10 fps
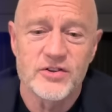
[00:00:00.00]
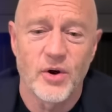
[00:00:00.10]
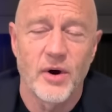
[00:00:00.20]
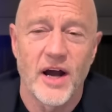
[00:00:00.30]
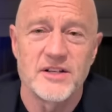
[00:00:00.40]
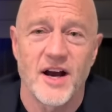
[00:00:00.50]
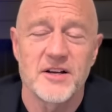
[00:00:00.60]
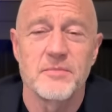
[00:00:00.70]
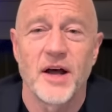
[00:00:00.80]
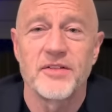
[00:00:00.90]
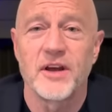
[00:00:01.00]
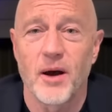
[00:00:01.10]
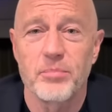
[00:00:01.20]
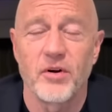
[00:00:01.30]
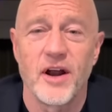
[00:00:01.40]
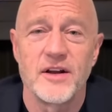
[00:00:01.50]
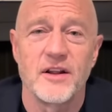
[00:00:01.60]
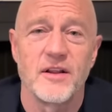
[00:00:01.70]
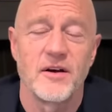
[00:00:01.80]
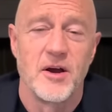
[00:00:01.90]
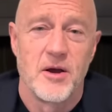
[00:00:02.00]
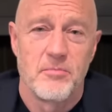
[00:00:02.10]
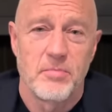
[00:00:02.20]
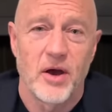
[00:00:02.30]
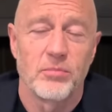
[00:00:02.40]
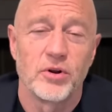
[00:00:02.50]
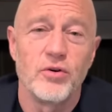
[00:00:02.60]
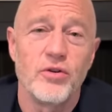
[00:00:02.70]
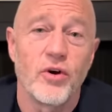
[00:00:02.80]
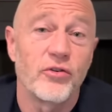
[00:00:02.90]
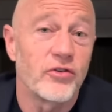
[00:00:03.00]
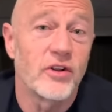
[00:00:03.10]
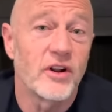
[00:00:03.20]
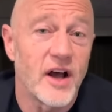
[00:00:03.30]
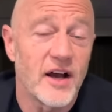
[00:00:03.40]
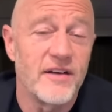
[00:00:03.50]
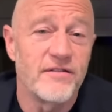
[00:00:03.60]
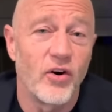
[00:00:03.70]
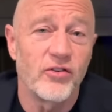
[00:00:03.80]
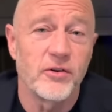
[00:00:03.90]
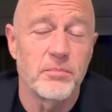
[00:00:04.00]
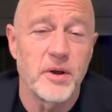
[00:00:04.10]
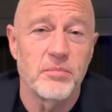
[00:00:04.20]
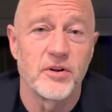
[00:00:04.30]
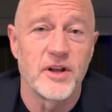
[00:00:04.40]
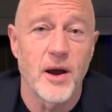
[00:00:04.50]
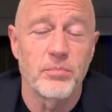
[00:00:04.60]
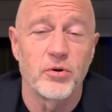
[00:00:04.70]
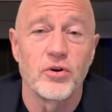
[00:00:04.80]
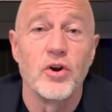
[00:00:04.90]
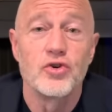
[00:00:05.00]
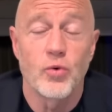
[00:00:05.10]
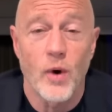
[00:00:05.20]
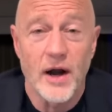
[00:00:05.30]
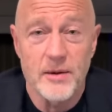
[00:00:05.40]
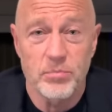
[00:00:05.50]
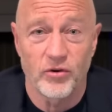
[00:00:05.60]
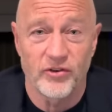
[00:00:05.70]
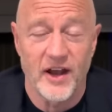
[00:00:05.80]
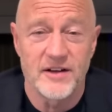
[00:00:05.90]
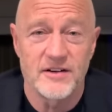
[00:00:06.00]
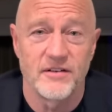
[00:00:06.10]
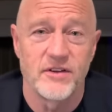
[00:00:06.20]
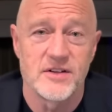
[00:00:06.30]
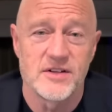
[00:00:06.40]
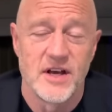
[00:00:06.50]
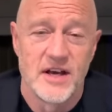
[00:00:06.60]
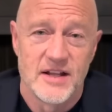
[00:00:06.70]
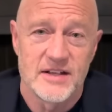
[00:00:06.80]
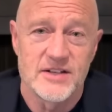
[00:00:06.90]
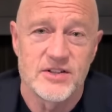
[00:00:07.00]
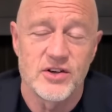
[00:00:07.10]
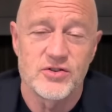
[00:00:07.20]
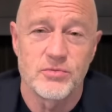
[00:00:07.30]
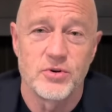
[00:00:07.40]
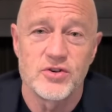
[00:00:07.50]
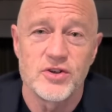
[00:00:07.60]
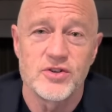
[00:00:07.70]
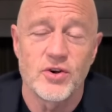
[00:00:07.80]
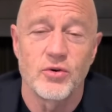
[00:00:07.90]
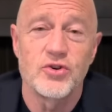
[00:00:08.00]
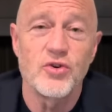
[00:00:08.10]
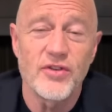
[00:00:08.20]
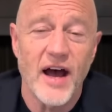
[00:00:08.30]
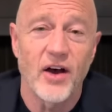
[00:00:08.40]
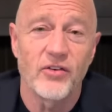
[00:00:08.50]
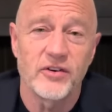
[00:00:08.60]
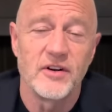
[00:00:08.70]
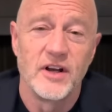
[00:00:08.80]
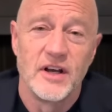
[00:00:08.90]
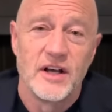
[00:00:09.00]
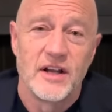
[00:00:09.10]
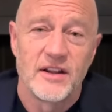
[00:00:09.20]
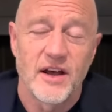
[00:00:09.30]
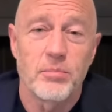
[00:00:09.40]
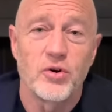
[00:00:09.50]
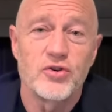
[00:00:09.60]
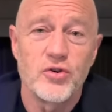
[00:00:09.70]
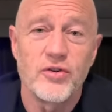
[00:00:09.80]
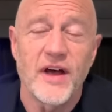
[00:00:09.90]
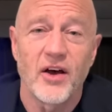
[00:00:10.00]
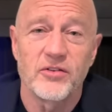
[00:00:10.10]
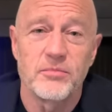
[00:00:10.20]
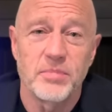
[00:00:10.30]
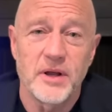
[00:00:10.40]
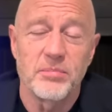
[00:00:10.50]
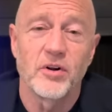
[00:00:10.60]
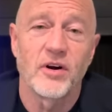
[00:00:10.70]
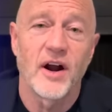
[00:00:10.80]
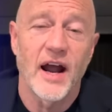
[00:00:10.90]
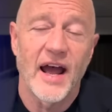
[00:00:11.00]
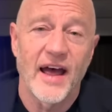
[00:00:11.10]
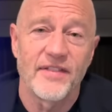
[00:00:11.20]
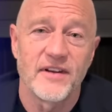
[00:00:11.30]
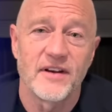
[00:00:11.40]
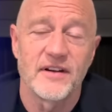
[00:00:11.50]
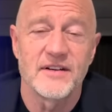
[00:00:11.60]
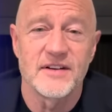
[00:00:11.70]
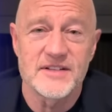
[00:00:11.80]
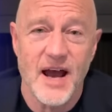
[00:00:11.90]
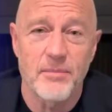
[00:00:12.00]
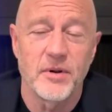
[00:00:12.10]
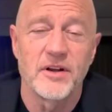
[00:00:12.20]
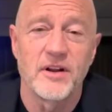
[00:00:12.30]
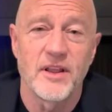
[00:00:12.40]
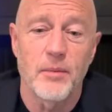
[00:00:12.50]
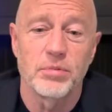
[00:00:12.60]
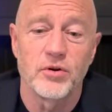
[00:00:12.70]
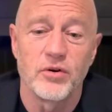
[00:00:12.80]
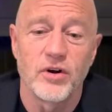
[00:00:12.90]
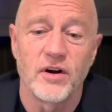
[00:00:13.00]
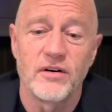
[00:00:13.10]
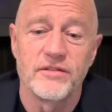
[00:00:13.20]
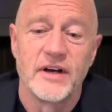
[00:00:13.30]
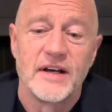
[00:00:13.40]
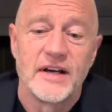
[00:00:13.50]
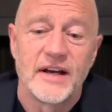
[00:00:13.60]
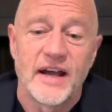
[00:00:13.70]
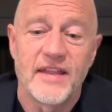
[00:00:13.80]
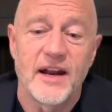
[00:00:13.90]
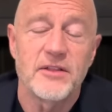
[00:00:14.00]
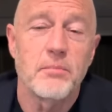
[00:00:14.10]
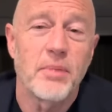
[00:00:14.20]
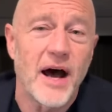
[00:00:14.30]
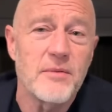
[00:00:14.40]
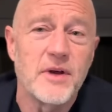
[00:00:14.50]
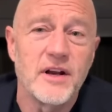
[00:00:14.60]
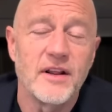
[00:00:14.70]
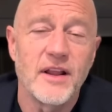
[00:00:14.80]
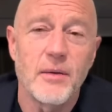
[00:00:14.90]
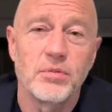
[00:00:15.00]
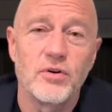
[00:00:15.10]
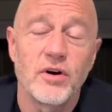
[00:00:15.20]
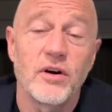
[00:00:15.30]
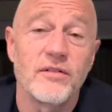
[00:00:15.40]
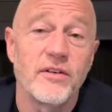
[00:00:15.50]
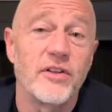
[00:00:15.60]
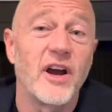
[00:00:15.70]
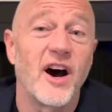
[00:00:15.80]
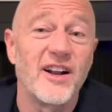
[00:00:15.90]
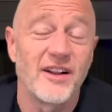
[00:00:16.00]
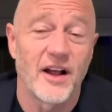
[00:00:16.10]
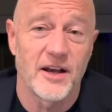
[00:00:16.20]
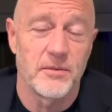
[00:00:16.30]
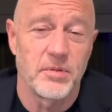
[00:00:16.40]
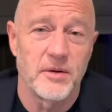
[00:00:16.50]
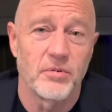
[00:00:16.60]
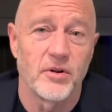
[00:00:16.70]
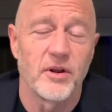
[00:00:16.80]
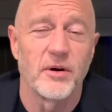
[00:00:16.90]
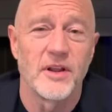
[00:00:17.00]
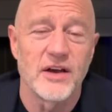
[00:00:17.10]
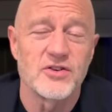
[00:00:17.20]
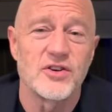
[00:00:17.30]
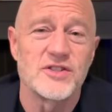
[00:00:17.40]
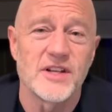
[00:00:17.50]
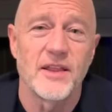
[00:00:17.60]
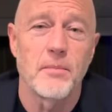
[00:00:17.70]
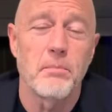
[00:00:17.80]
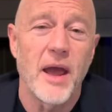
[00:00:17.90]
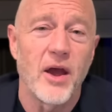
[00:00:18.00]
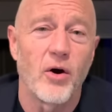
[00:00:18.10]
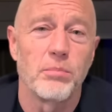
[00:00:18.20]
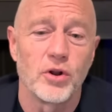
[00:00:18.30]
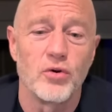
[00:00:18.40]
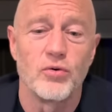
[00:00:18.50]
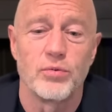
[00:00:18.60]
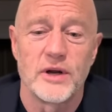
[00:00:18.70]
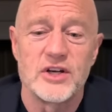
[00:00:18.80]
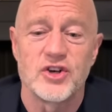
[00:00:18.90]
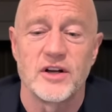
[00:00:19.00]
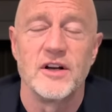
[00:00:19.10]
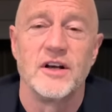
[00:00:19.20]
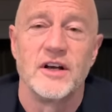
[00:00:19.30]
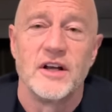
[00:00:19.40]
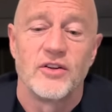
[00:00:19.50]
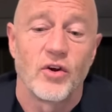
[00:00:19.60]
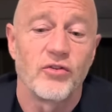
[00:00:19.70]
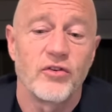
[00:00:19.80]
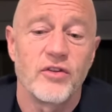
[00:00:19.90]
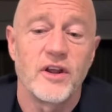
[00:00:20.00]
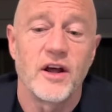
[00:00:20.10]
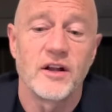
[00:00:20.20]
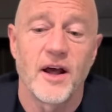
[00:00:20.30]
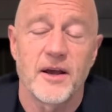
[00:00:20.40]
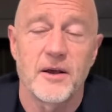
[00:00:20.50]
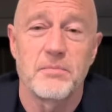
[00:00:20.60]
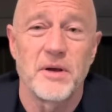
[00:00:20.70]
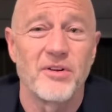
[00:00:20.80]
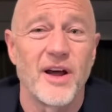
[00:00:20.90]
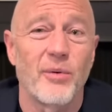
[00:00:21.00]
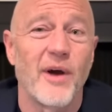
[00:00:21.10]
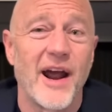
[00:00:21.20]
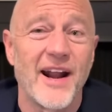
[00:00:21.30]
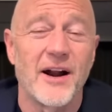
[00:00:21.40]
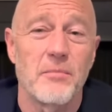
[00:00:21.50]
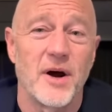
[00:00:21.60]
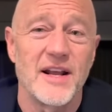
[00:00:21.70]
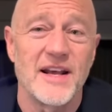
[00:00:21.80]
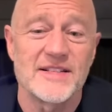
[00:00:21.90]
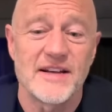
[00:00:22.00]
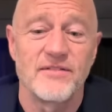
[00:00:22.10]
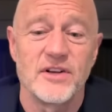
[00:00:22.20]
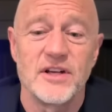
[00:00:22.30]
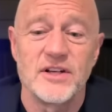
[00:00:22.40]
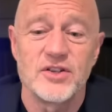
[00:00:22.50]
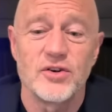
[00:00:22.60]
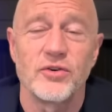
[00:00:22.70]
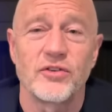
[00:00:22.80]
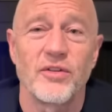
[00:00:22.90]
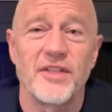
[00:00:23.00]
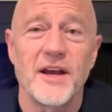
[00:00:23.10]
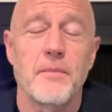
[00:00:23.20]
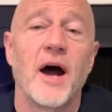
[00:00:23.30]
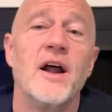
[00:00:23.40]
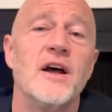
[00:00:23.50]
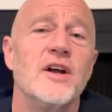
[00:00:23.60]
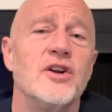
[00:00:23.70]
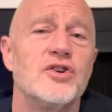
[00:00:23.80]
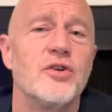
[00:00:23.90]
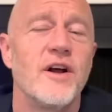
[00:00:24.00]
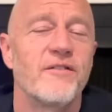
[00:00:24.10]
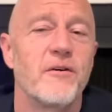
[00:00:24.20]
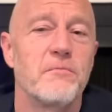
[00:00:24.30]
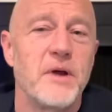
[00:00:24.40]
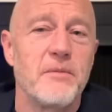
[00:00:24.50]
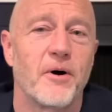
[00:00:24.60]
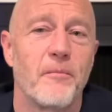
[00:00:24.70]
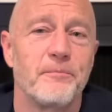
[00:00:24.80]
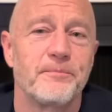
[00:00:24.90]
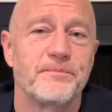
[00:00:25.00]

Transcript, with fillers: So I talked about the upper end of the pale blue. Those are the lucky folks, the people in the upper 20% of these, these distributions. So 2,000, the upper 2,000 people are at the, the top end of that blue curve. And then at the bottom end of that blue curve are the unlucky people, the, I should say the pale blue region. Those are the unlucky people that ran out of money at 72. So think about it. two different people,